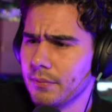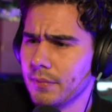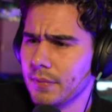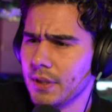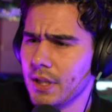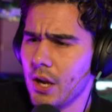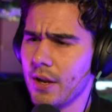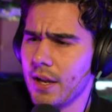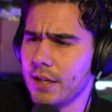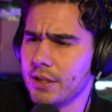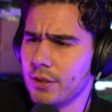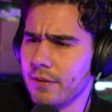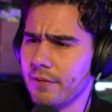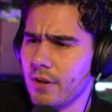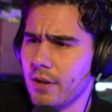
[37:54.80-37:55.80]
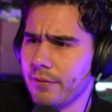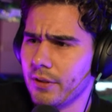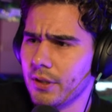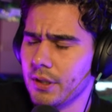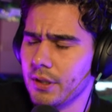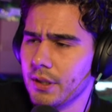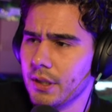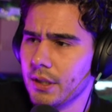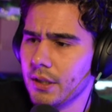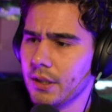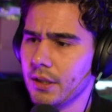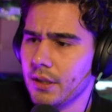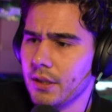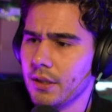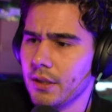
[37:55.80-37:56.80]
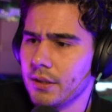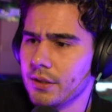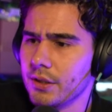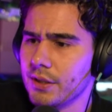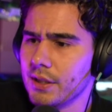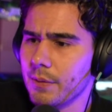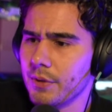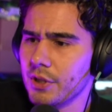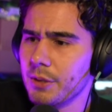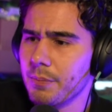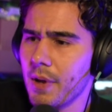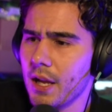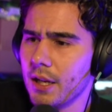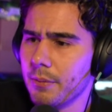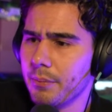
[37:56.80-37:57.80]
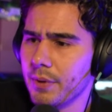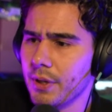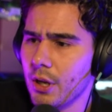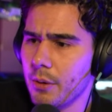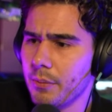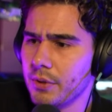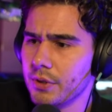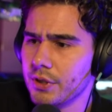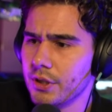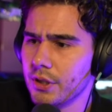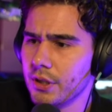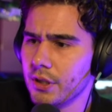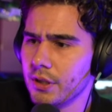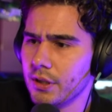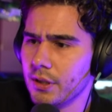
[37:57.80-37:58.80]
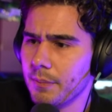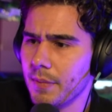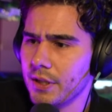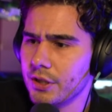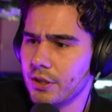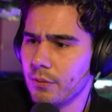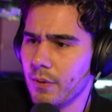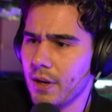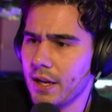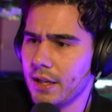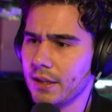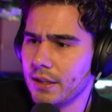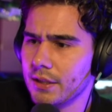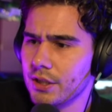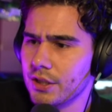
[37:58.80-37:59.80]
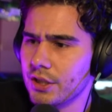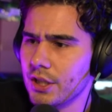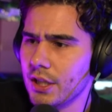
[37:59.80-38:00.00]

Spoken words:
Oh yeah, I do have an offer. So someone just bought a Bonobo shirt. I'm not sure why the cha-ching